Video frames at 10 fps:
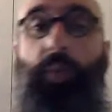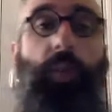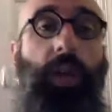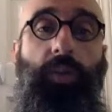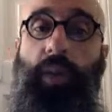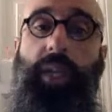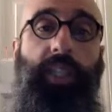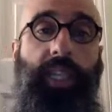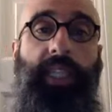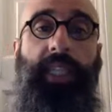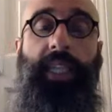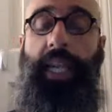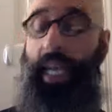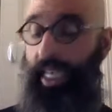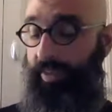one way or another, they
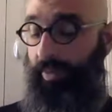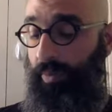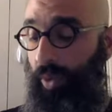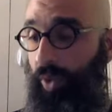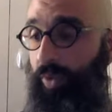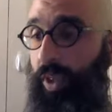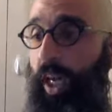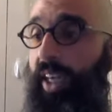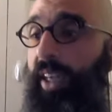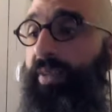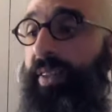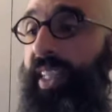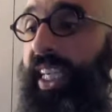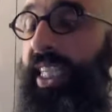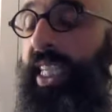have moved on off of
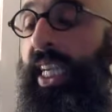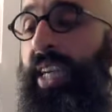this.